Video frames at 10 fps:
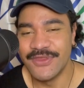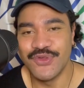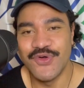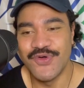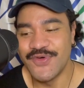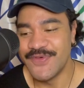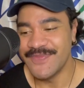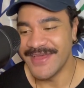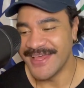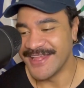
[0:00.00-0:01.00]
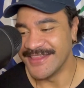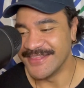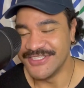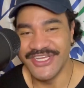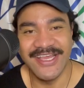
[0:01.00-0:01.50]
Tom
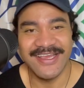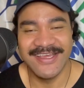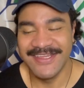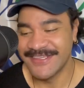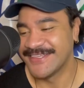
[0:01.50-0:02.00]
and Jack.